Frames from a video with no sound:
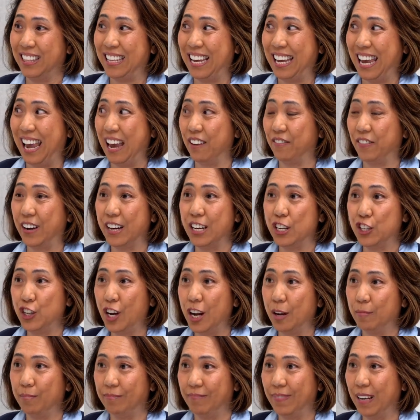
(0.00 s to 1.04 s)
they can't find a
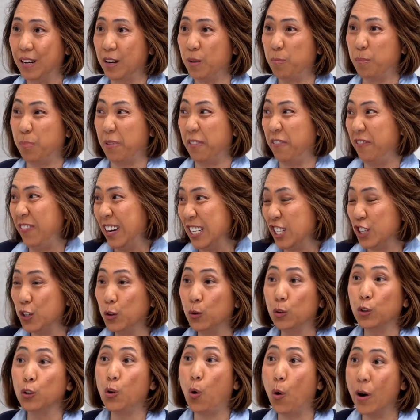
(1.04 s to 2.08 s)
job, like
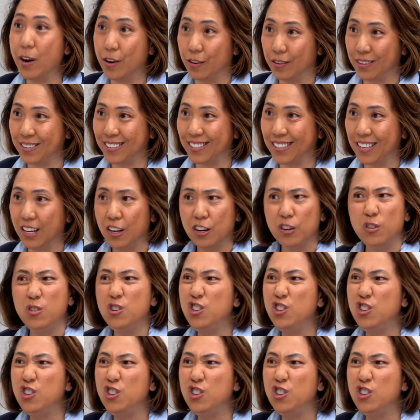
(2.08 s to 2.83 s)
professional lawyers